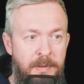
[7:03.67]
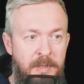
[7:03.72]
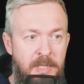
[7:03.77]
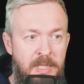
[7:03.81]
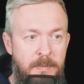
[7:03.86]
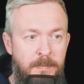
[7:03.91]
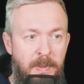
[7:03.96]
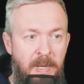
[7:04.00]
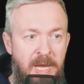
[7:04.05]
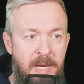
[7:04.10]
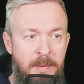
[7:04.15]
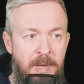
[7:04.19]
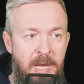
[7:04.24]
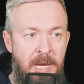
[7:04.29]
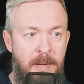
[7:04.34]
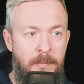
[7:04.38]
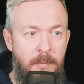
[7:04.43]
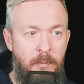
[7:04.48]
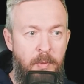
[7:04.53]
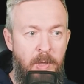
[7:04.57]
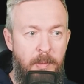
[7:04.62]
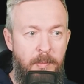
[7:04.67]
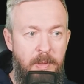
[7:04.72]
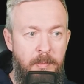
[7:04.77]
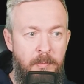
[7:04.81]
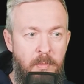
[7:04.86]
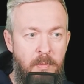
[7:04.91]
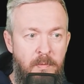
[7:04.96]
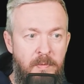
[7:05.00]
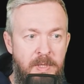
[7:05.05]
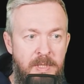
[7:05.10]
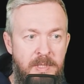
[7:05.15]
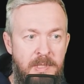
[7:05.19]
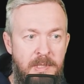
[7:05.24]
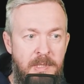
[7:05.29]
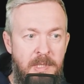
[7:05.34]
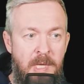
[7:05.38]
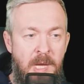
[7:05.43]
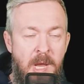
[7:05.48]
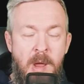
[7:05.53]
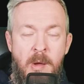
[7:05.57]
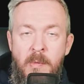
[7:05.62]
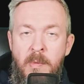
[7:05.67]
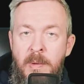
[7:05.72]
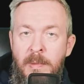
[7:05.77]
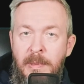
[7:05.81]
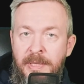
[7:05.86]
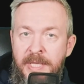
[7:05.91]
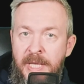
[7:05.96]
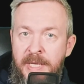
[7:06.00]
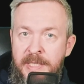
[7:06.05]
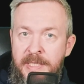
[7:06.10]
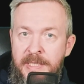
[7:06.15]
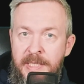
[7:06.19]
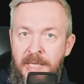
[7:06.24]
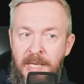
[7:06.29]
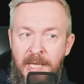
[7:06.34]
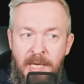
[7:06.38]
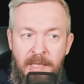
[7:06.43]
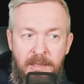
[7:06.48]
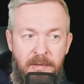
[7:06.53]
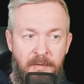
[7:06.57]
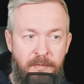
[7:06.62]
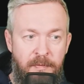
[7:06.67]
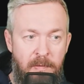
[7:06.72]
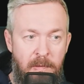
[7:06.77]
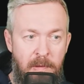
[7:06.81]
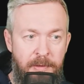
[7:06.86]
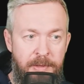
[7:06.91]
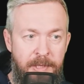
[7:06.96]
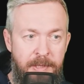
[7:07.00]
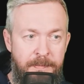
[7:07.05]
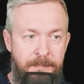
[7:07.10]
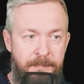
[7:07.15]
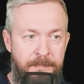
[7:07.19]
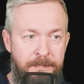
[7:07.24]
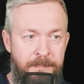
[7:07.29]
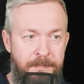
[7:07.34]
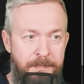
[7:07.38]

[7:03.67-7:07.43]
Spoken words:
Display name will be movies. We will then select a folder.